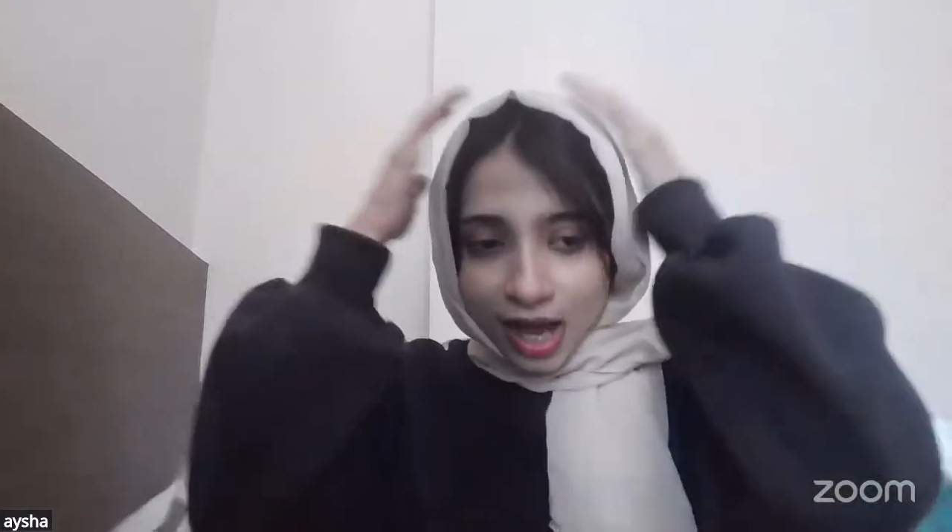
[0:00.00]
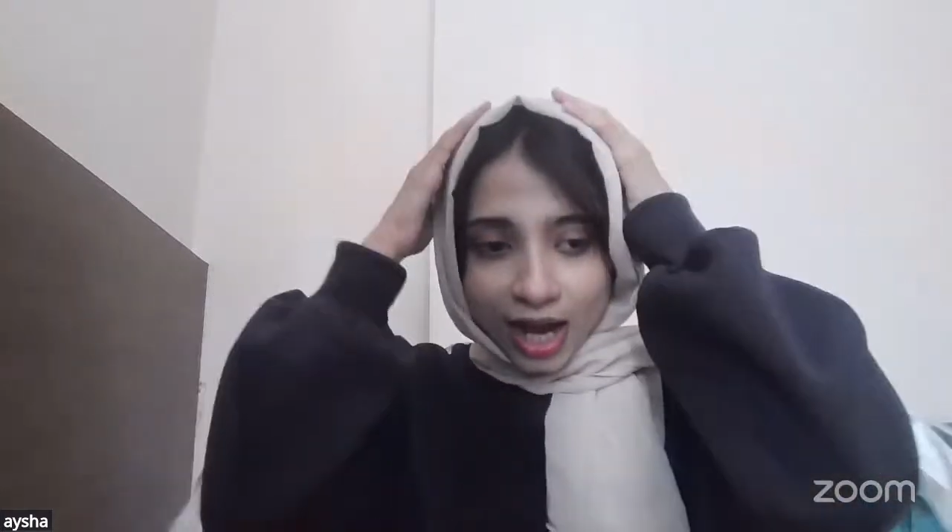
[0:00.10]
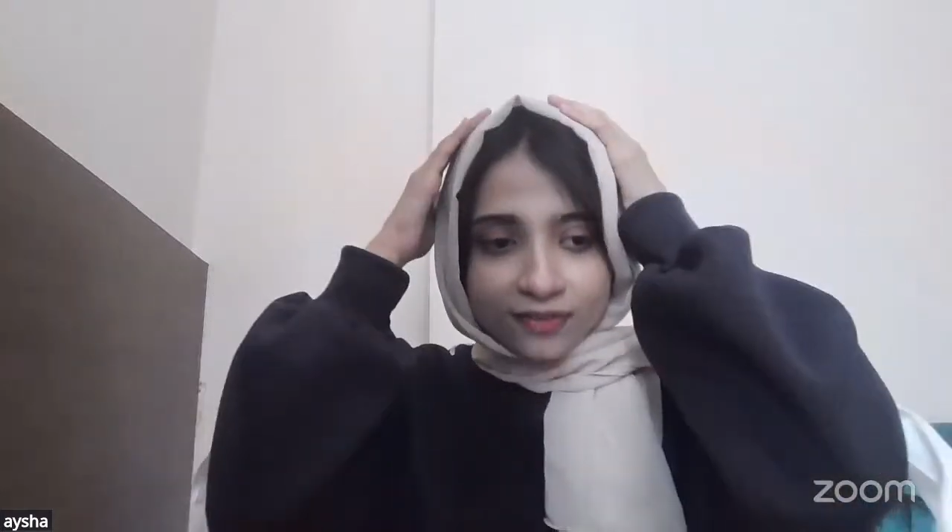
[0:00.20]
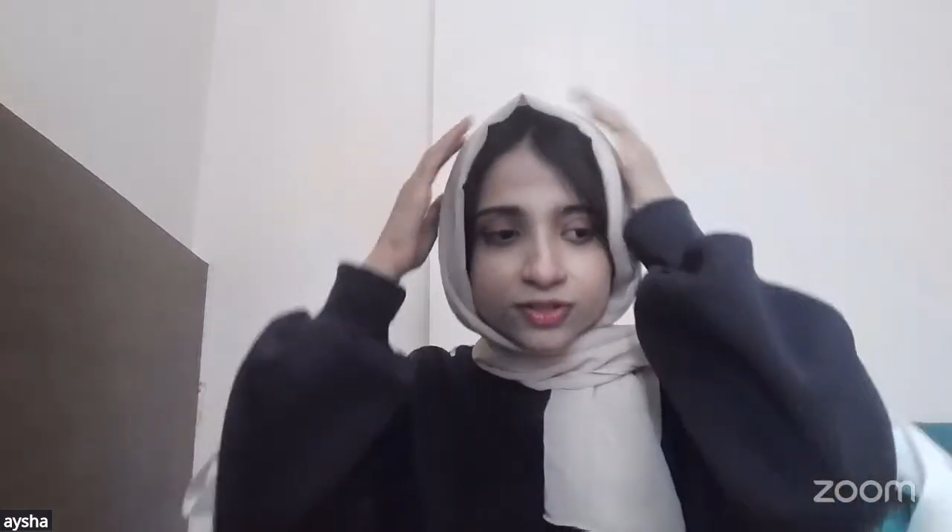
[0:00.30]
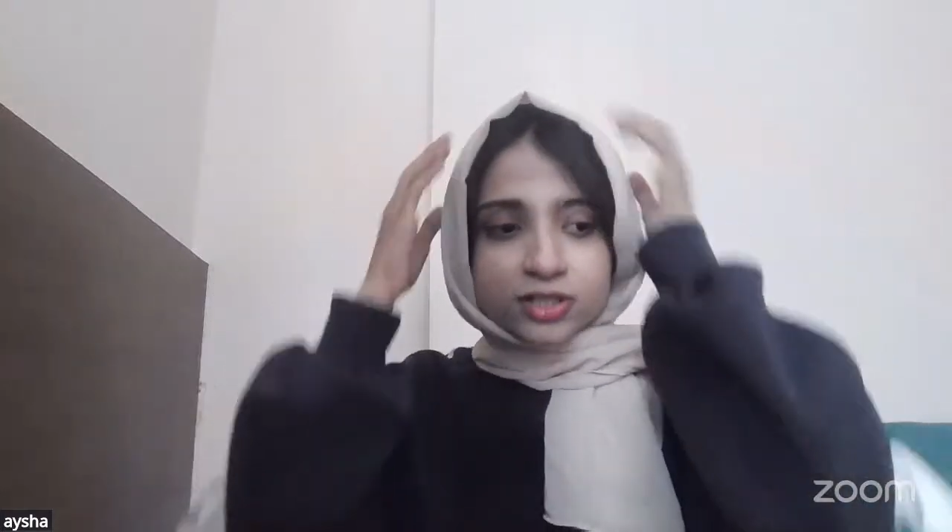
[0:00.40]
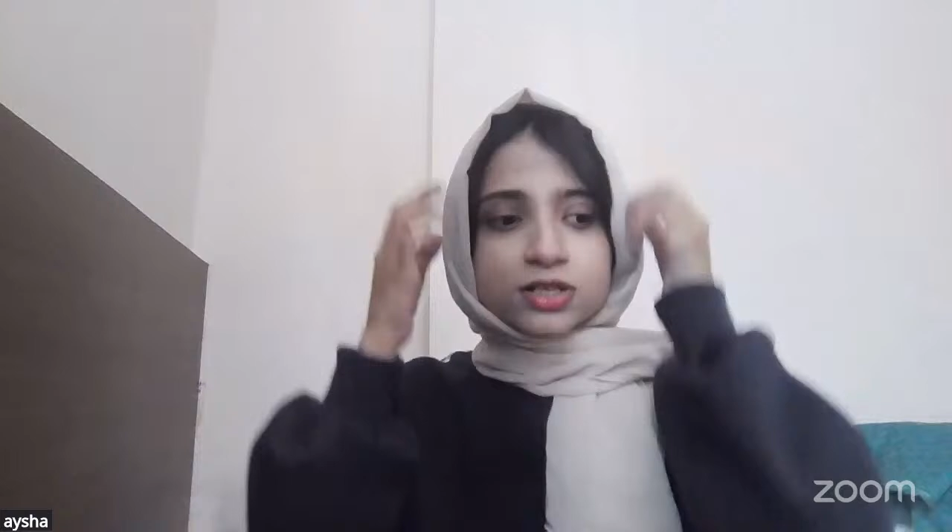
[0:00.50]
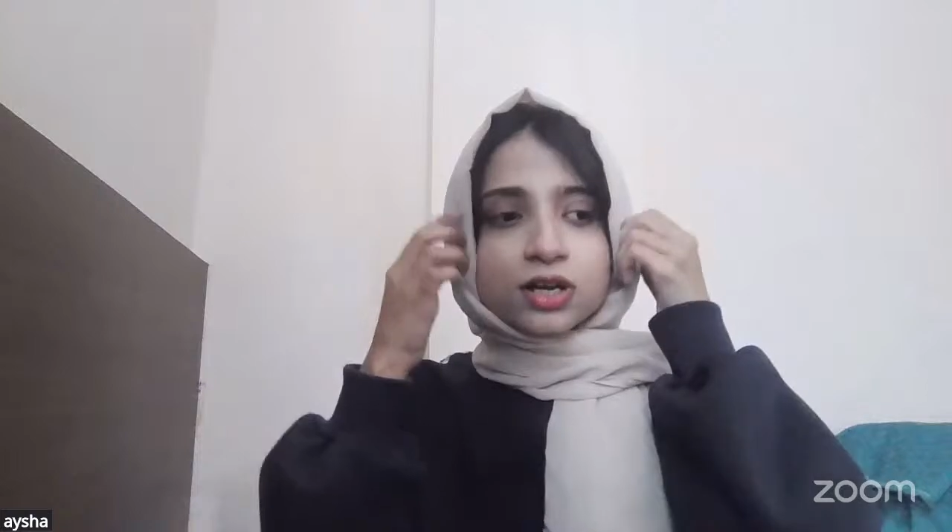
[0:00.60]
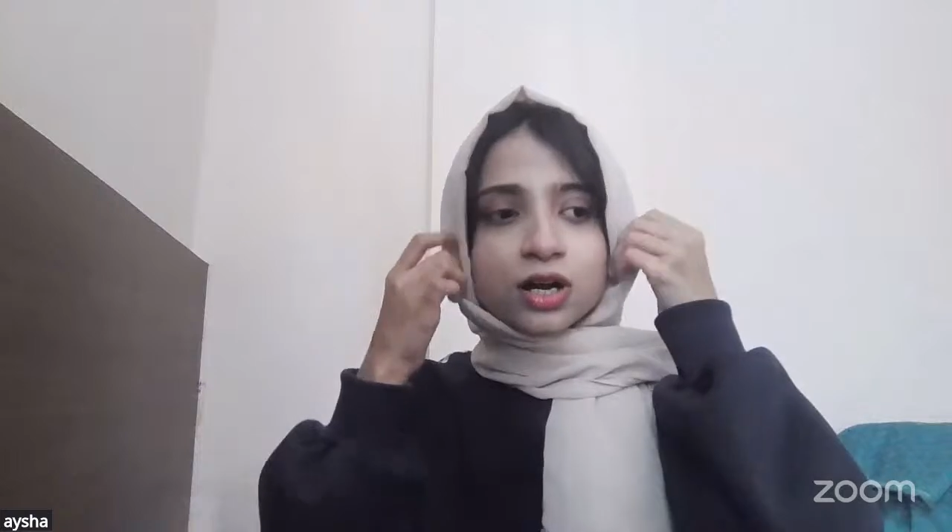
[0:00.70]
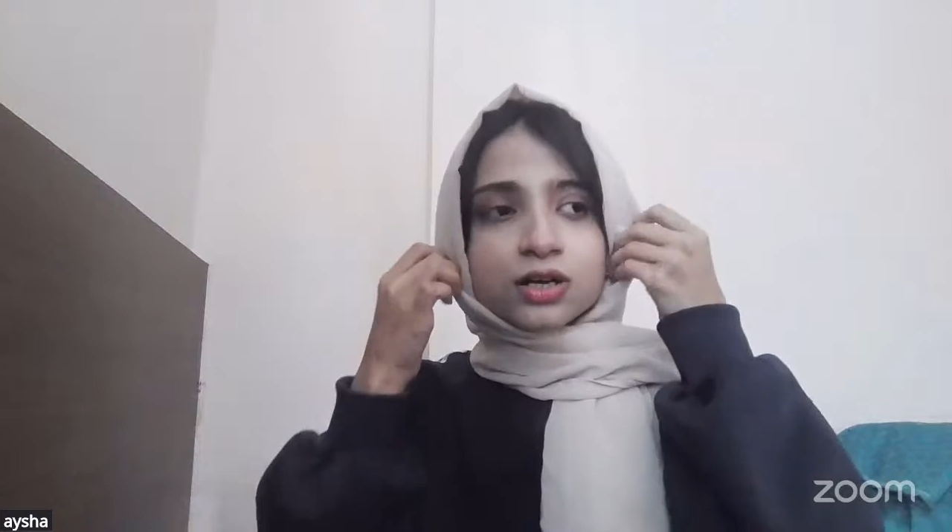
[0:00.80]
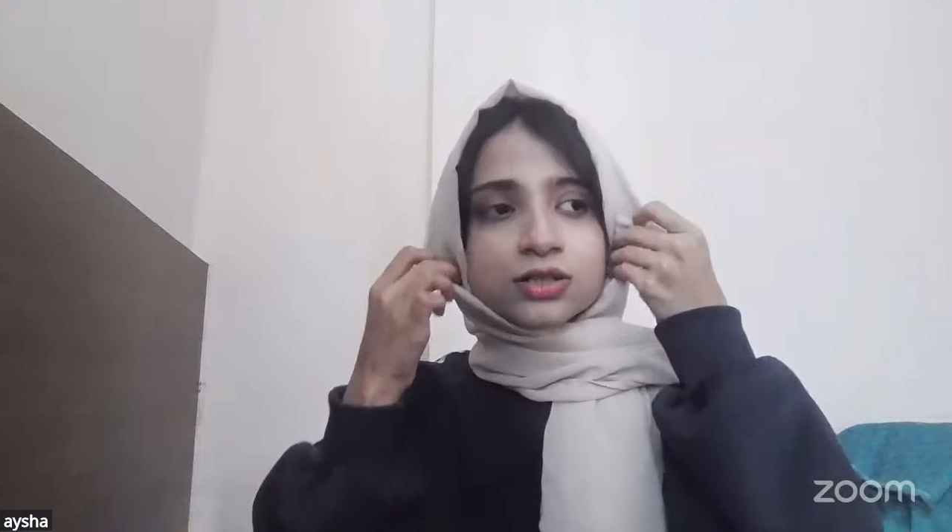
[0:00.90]
After
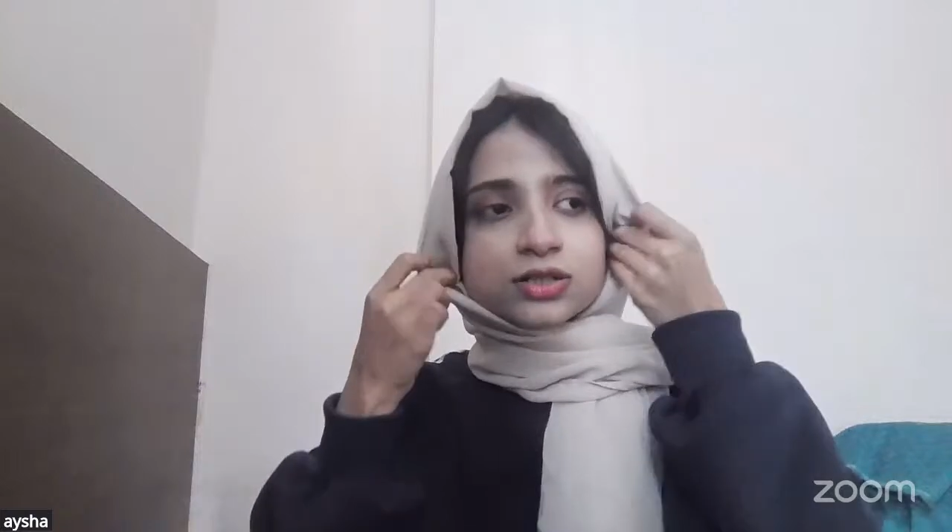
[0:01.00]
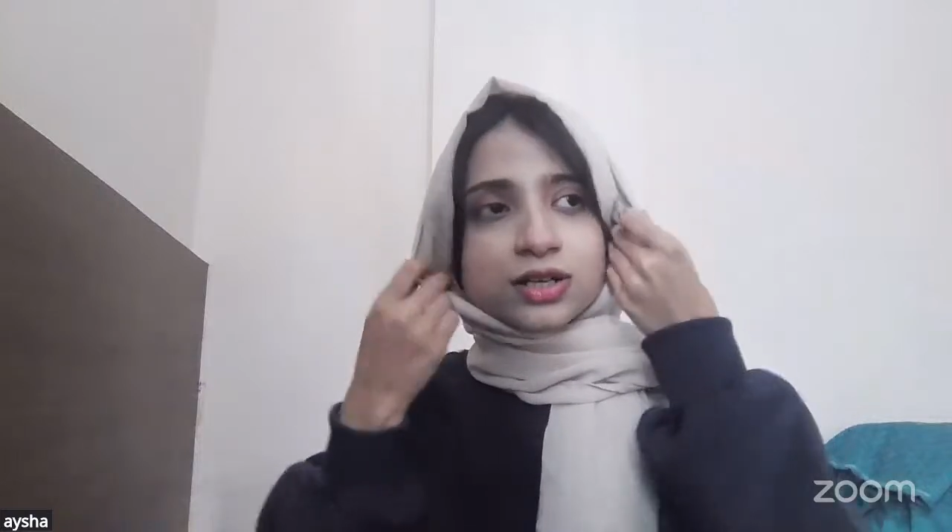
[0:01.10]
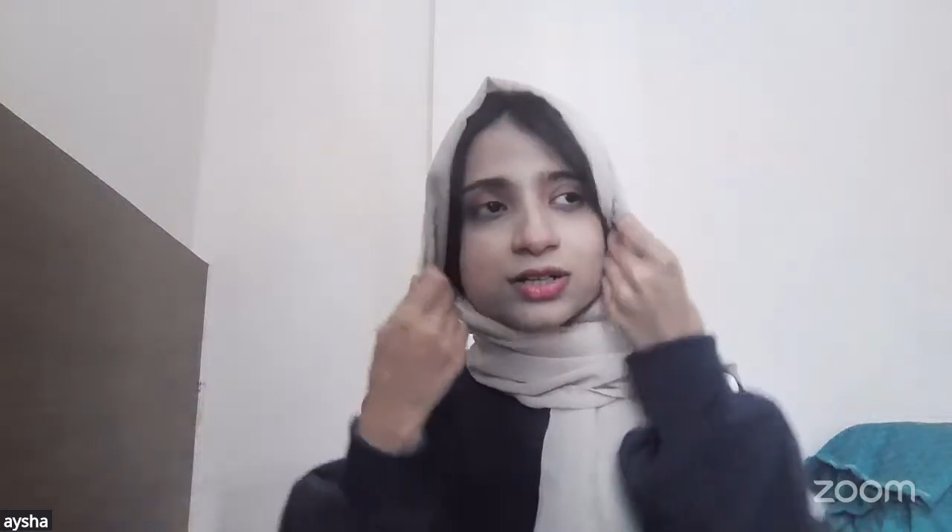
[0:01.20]
uh,